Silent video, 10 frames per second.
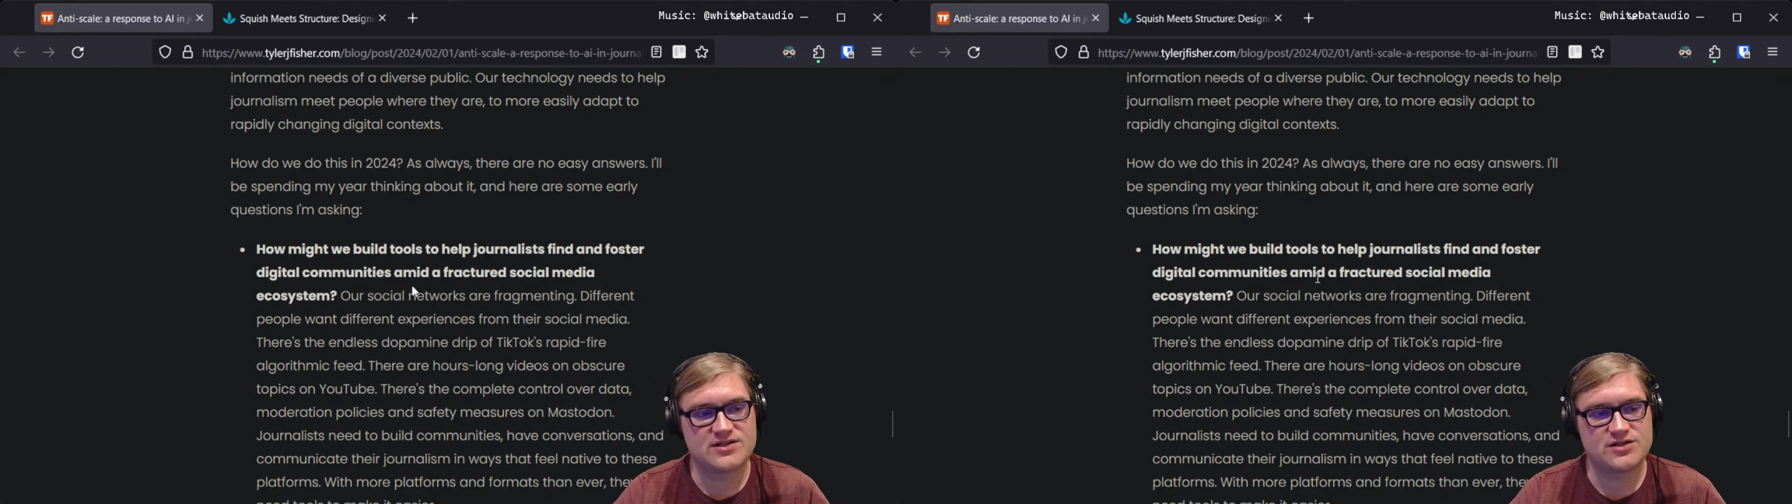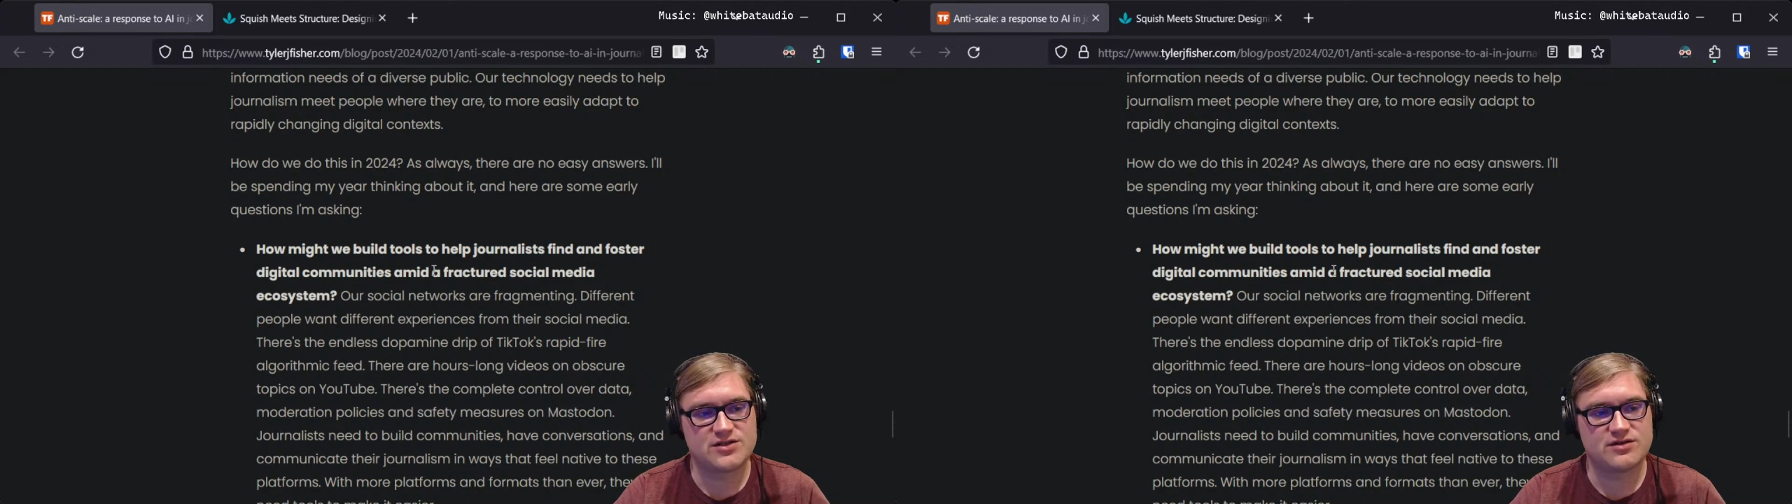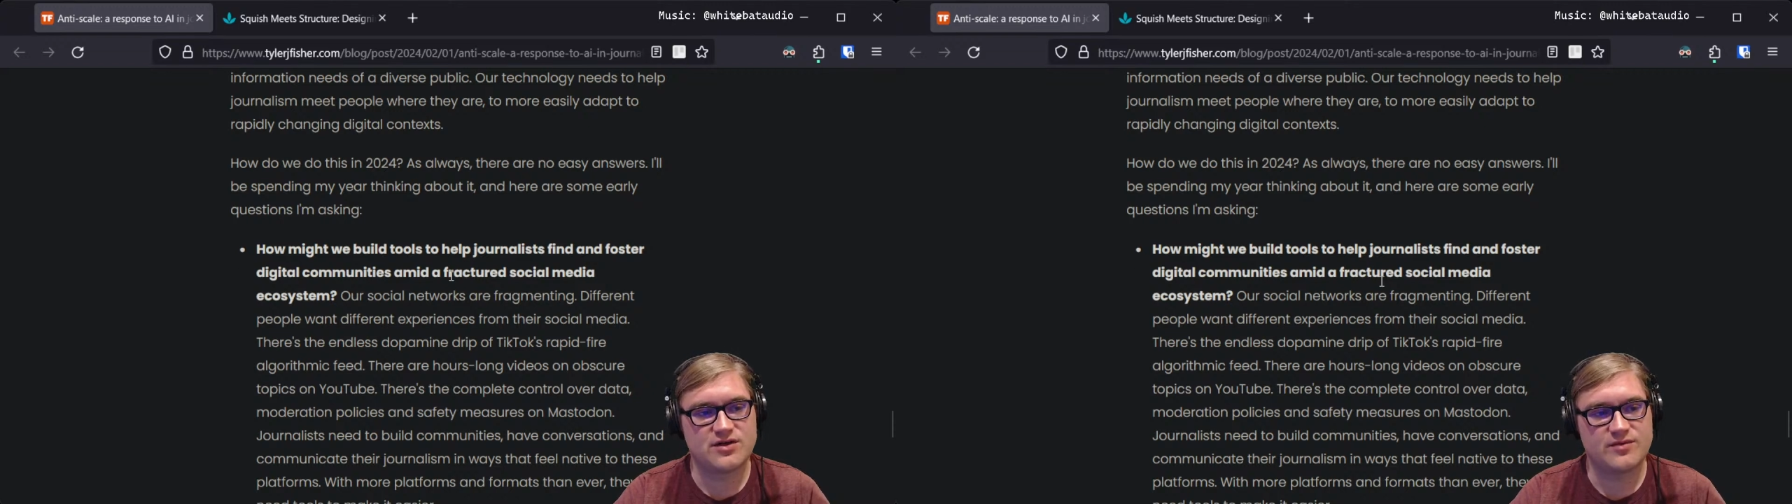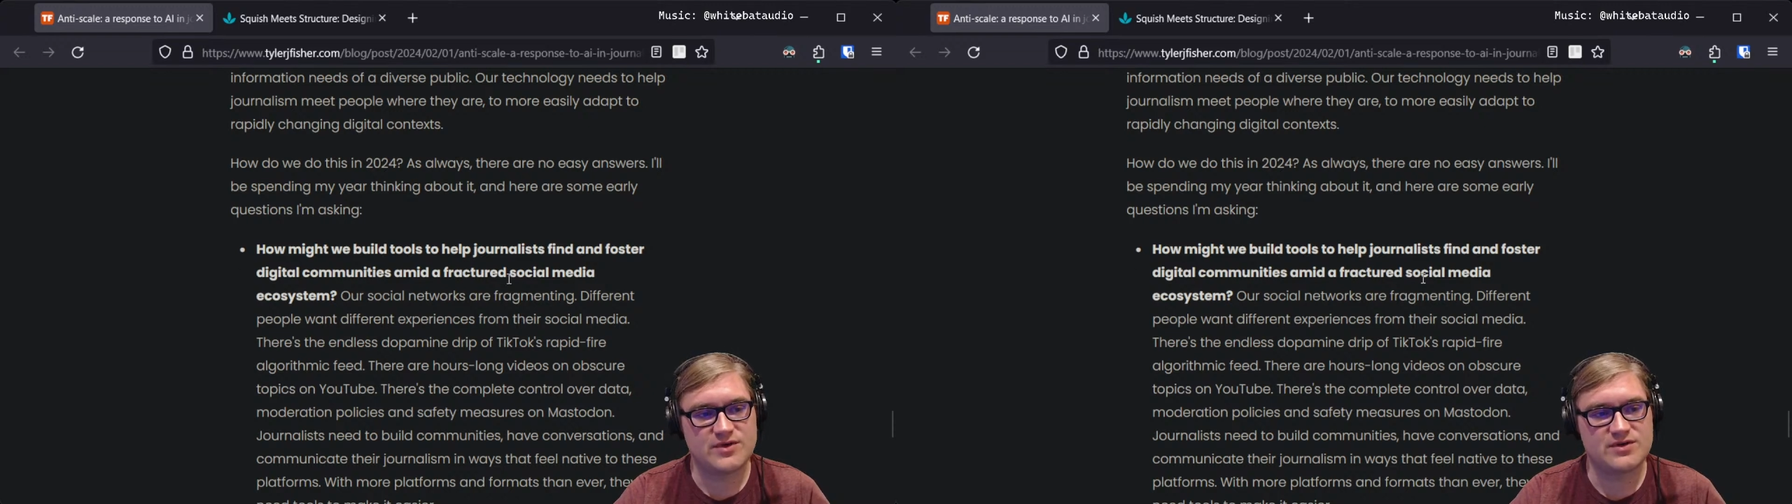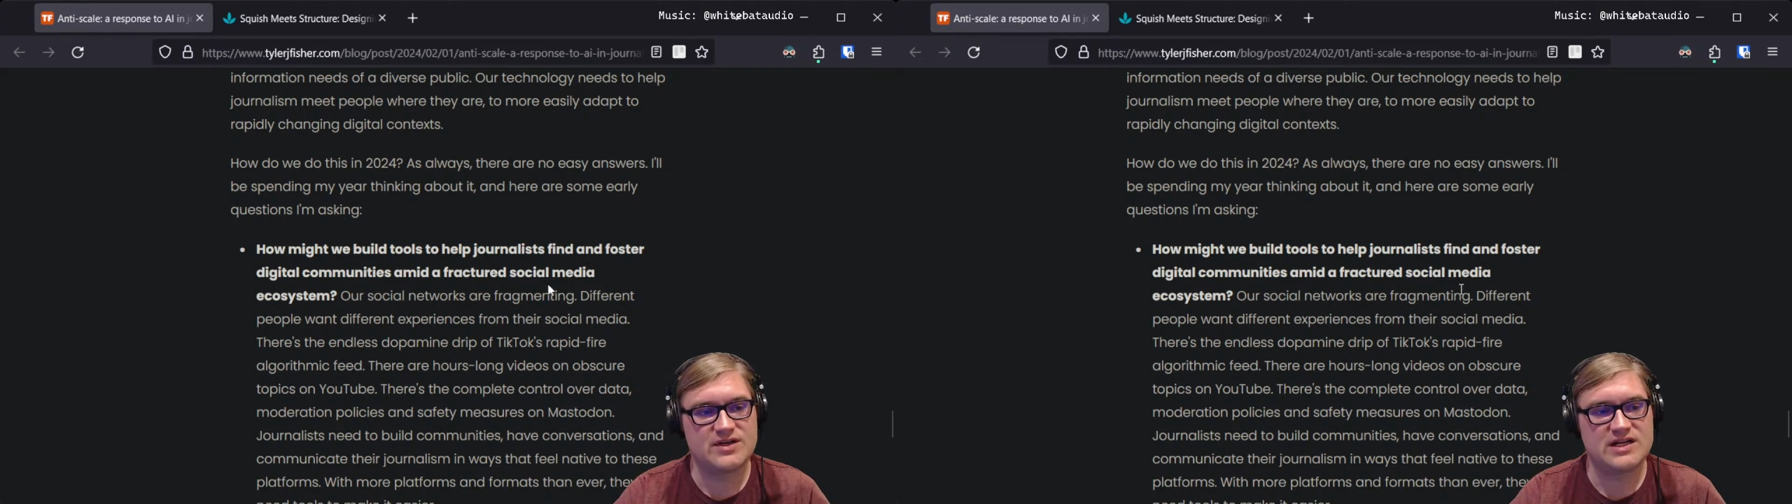digital
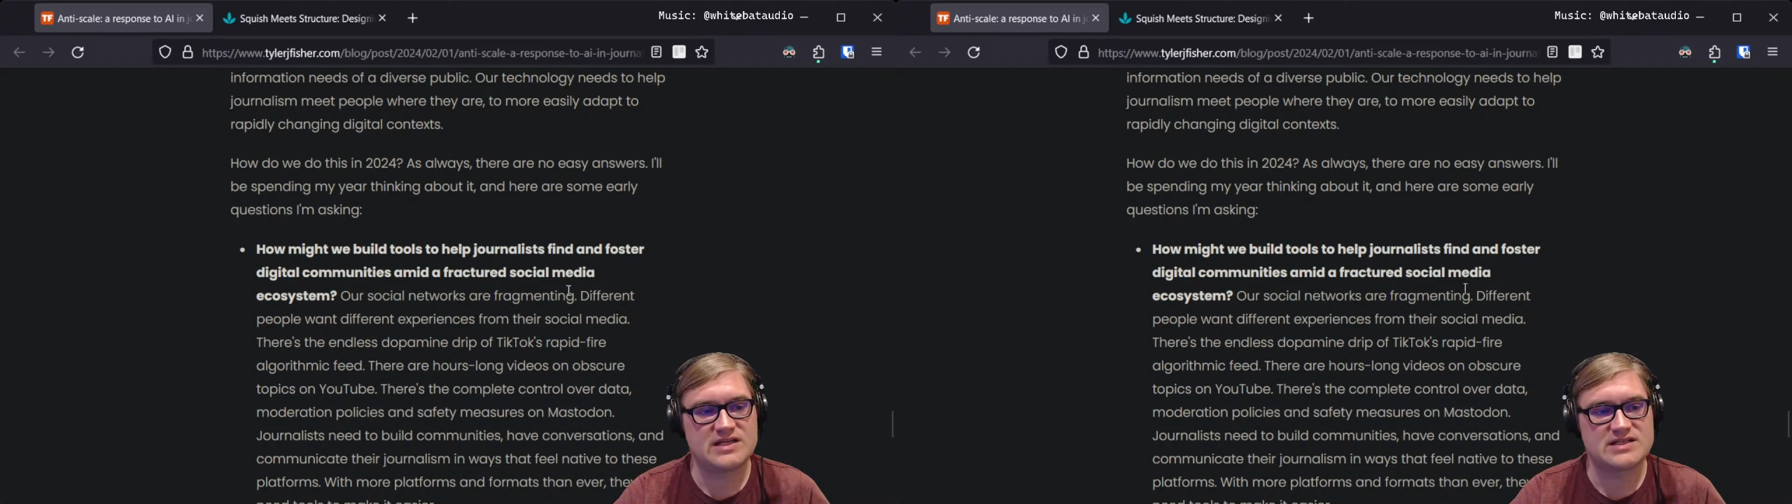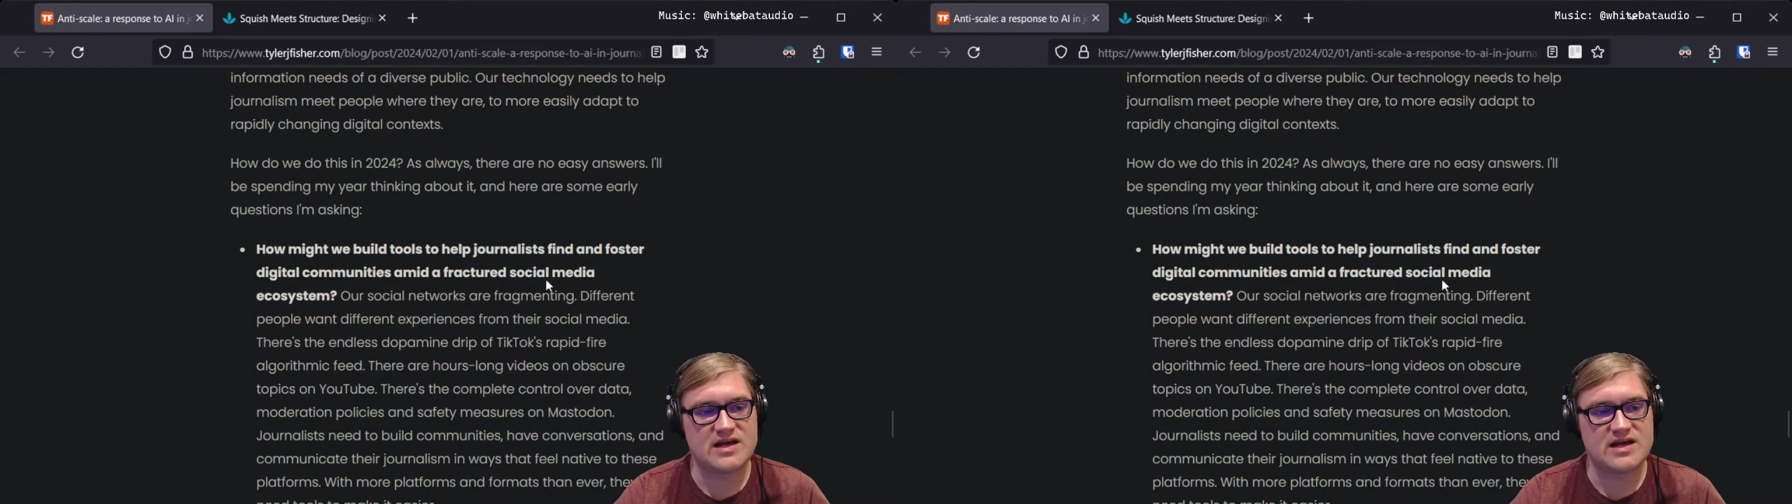communities